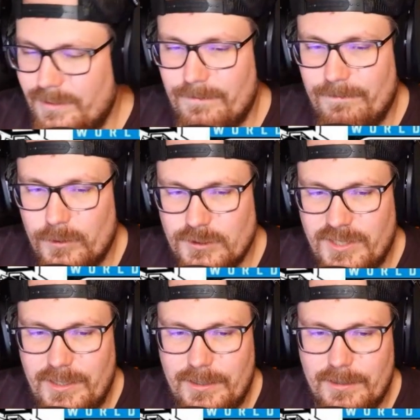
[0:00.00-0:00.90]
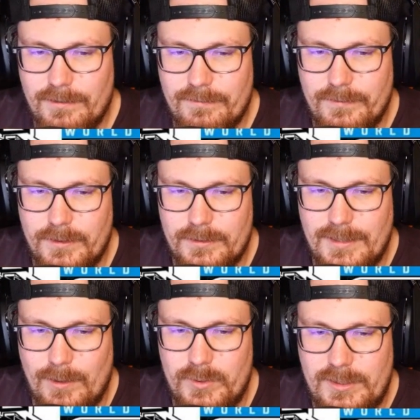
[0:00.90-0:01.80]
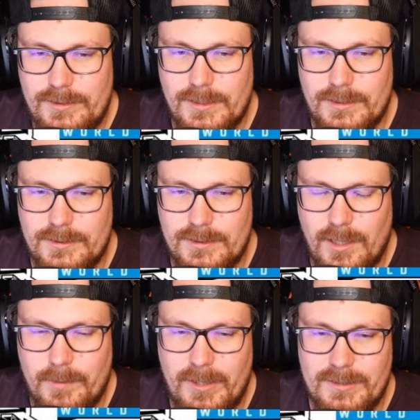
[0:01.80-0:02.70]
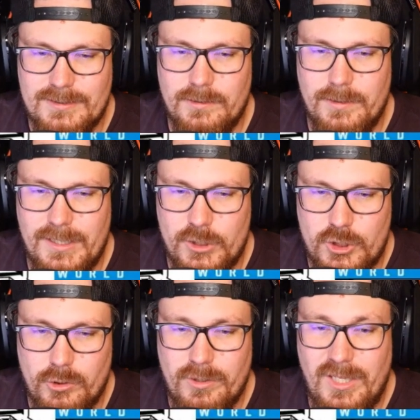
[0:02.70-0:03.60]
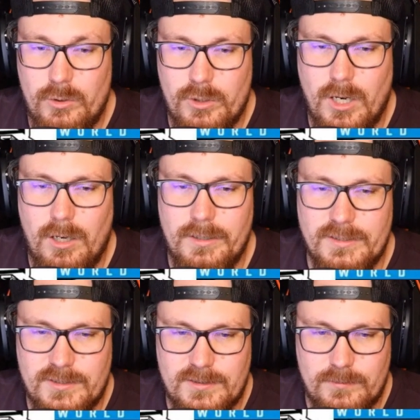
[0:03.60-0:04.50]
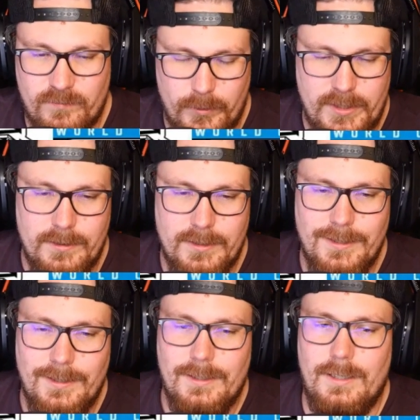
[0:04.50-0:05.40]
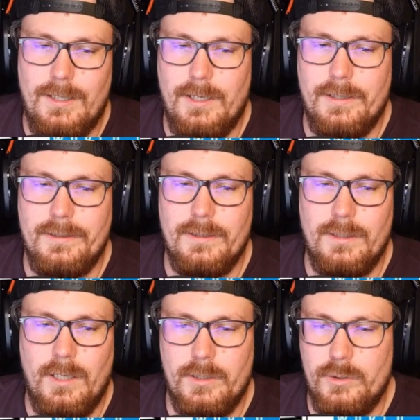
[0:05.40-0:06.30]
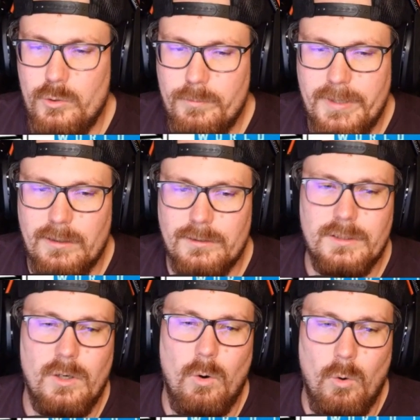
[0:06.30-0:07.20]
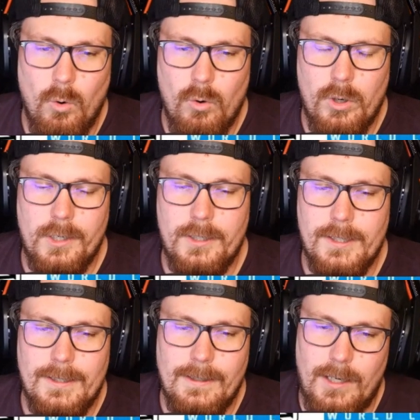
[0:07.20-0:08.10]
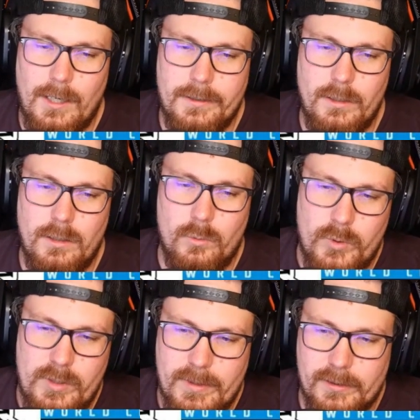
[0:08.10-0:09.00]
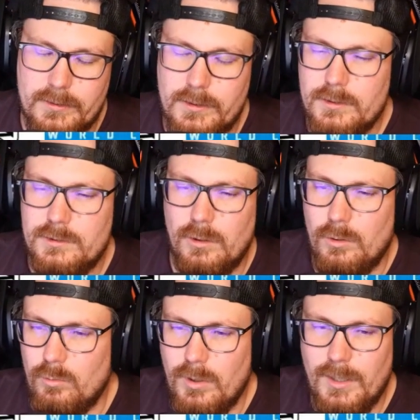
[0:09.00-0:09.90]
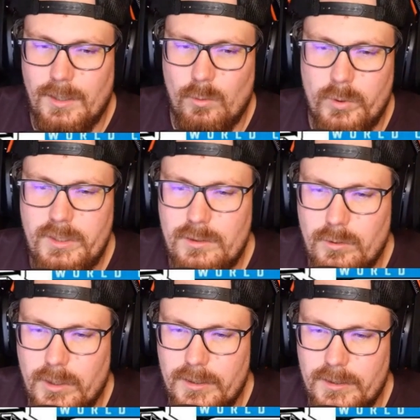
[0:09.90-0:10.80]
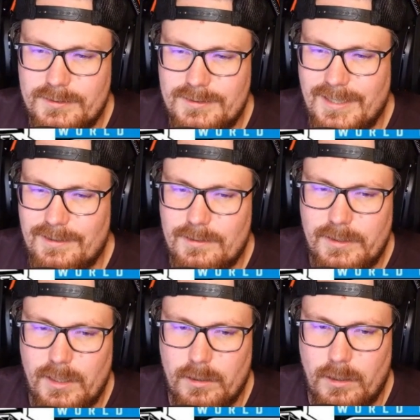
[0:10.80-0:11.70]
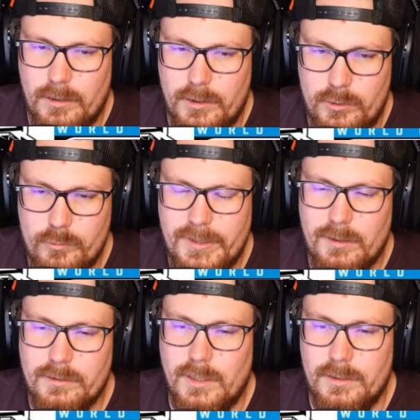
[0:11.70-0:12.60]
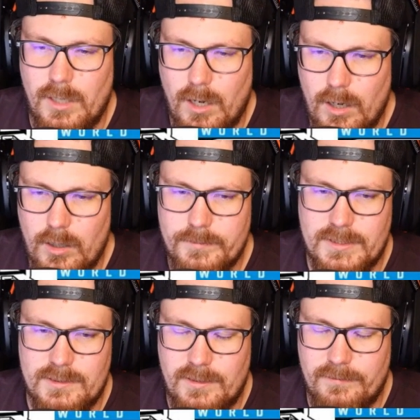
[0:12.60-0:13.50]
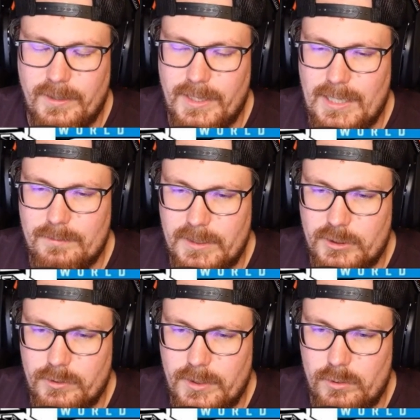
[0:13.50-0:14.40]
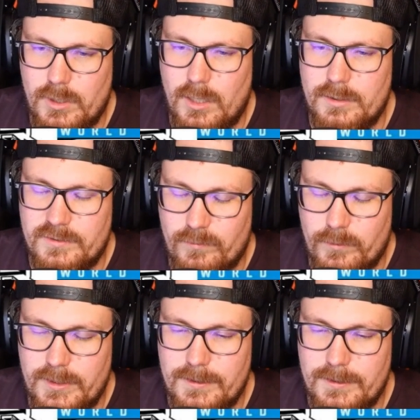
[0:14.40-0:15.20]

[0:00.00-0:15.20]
the first thing that we need to talk about is to ensure that your car is free on a new build or on a rebuild. So what do you do technically on a new build on arms and stuff like that to make sure that your car is free?